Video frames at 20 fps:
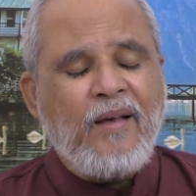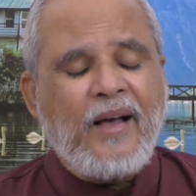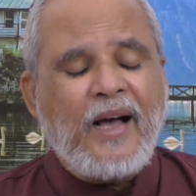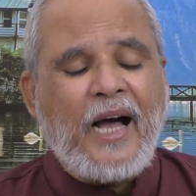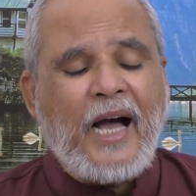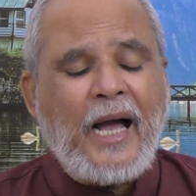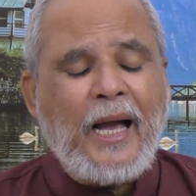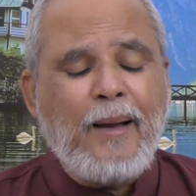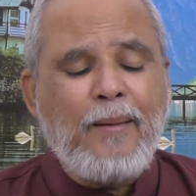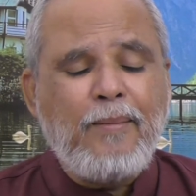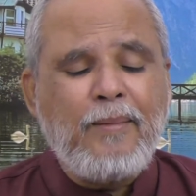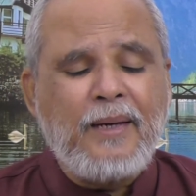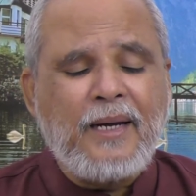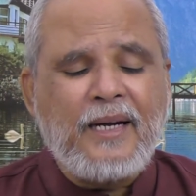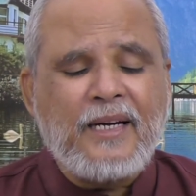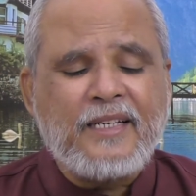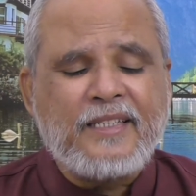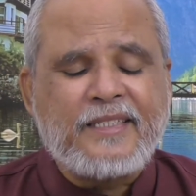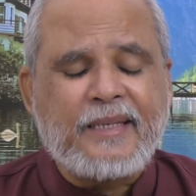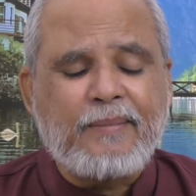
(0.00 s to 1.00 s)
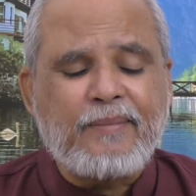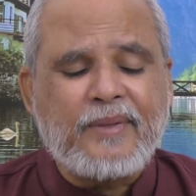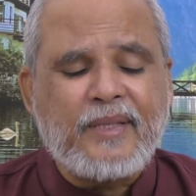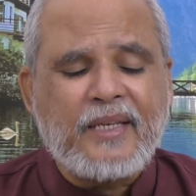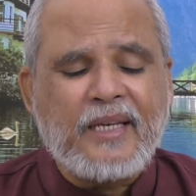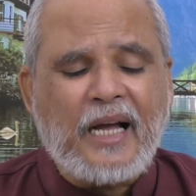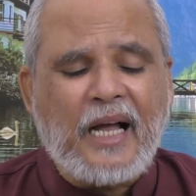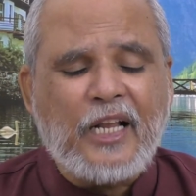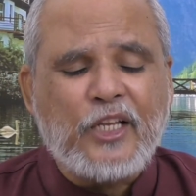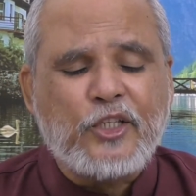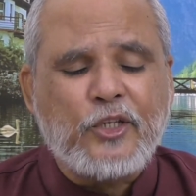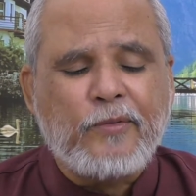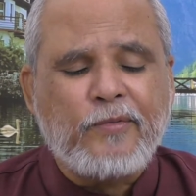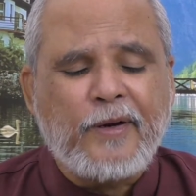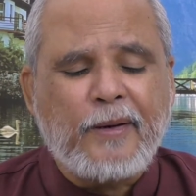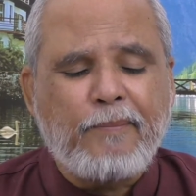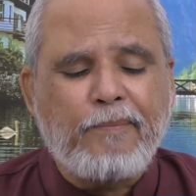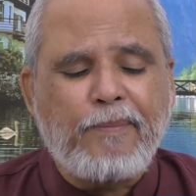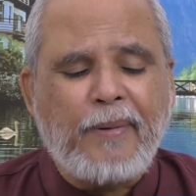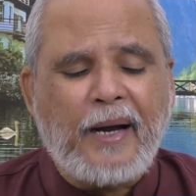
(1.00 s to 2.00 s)
I have learned something also
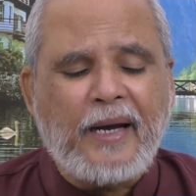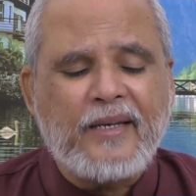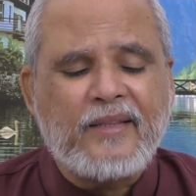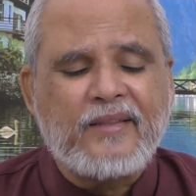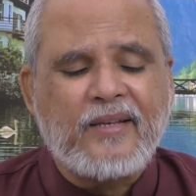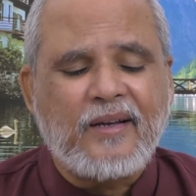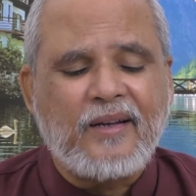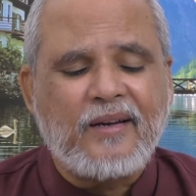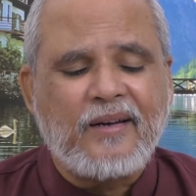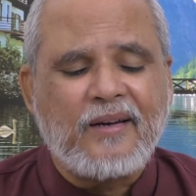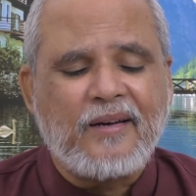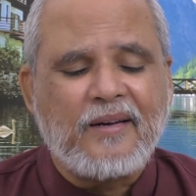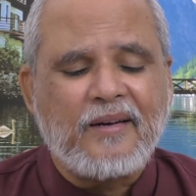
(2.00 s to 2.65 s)
from python.